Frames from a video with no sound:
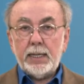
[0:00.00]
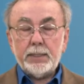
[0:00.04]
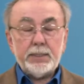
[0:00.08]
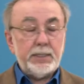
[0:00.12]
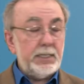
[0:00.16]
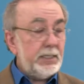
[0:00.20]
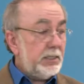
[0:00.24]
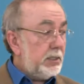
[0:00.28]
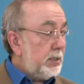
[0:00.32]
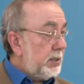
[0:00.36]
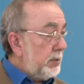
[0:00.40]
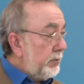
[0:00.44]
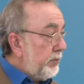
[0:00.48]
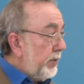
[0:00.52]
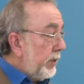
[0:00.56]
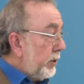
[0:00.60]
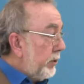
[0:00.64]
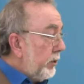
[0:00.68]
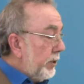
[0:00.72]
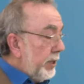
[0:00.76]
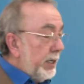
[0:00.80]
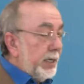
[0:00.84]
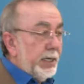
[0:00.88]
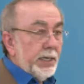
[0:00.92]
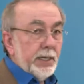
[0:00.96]
This
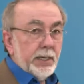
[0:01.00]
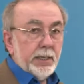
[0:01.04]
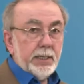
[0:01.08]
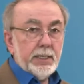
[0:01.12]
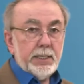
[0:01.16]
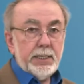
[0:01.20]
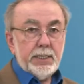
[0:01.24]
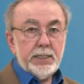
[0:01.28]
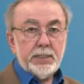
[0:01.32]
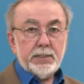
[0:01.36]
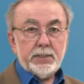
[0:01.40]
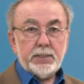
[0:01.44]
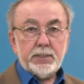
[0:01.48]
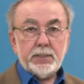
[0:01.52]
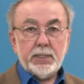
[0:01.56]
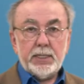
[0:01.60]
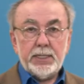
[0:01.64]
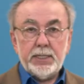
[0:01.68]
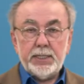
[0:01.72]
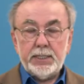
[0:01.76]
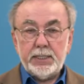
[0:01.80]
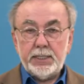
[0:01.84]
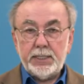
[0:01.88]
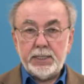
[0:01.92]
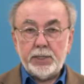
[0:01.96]
figure here is
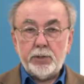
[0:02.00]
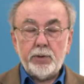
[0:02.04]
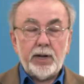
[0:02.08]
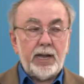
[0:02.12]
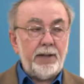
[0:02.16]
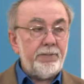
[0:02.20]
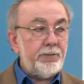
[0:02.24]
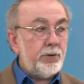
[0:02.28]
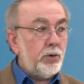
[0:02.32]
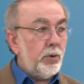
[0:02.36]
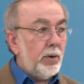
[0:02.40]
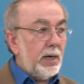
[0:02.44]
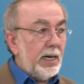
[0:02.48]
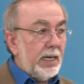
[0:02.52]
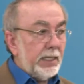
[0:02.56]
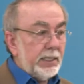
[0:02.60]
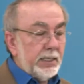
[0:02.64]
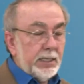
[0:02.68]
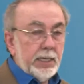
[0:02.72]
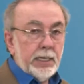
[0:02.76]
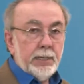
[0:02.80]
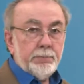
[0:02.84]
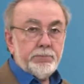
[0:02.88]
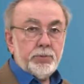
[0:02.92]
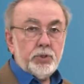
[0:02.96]
a graphical
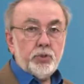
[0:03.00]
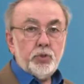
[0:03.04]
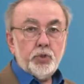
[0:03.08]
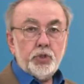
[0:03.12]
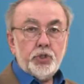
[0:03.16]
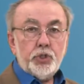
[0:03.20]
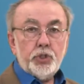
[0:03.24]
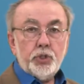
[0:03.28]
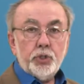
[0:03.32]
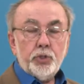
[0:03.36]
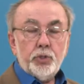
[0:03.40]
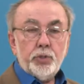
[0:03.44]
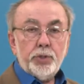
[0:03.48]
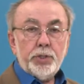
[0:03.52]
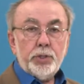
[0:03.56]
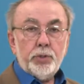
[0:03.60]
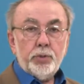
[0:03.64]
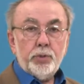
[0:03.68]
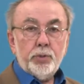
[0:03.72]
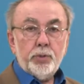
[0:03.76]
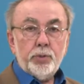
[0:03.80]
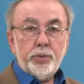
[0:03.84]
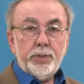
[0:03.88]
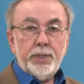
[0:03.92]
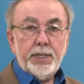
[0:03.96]
attempt to show
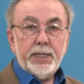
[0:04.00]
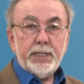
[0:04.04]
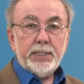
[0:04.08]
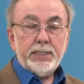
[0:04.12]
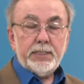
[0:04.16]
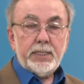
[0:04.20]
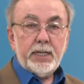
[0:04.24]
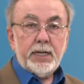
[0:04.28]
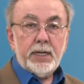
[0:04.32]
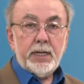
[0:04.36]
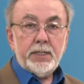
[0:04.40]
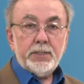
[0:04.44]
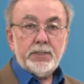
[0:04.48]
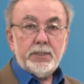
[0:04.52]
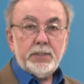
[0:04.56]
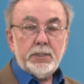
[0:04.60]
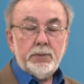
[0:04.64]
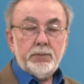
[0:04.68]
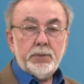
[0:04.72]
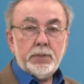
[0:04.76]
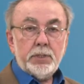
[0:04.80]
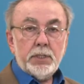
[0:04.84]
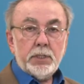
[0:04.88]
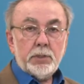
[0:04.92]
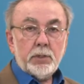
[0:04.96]
you the entire
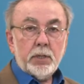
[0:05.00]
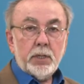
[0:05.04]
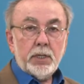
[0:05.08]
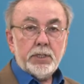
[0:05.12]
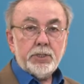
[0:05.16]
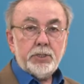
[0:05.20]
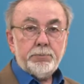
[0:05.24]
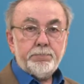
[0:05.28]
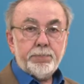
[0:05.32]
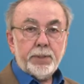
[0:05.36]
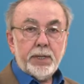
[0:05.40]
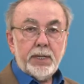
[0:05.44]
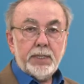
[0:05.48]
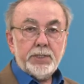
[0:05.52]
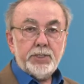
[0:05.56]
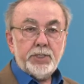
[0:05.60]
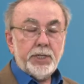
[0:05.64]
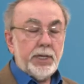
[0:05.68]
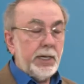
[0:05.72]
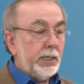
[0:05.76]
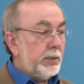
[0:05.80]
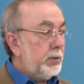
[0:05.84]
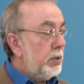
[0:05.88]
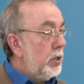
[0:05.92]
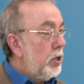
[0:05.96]
civic ecology
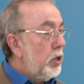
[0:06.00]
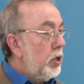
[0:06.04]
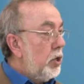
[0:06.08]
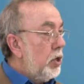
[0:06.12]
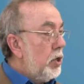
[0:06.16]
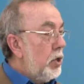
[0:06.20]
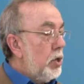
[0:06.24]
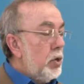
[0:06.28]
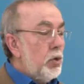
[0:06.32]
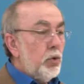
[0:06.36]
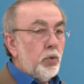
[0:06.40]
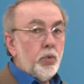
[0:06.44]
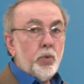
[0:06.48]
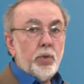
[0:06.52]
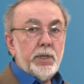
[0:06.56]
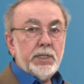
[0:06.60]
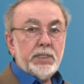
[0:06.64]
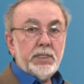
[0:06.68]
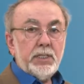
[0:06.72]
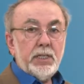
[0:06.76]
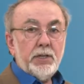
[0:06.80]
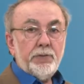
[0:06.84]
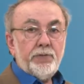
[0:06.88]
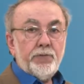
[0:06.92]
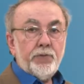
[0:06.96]
project
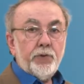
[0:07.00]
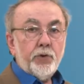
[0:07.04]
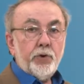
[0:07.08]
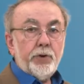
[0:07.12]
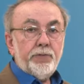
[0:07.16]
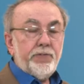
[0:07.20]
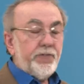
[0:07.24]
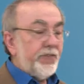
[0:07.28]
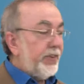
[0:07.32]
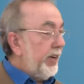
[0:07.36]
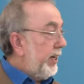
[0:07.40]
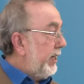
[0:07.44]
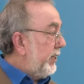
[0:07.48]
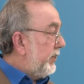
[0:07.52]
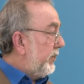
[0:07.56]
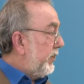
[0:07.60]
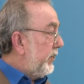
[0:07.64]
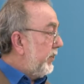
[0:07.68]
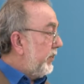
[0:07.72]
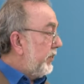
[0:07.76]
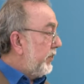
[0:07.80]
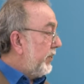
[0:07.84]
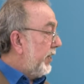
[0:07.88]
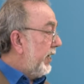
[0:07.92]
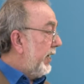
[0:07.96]
with the 4
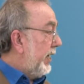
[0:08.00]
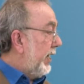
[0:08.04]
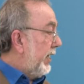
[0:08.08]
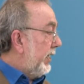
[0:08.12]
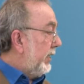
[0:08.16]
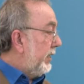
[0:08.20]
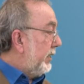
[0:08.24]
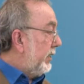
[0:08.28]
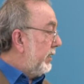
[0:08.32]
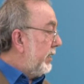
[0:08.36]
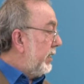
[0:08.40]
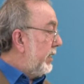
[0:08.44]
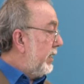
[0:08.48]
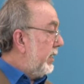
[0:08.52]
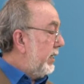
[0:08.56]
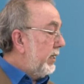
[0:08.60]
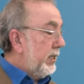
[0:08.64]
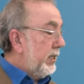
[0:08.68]
phases and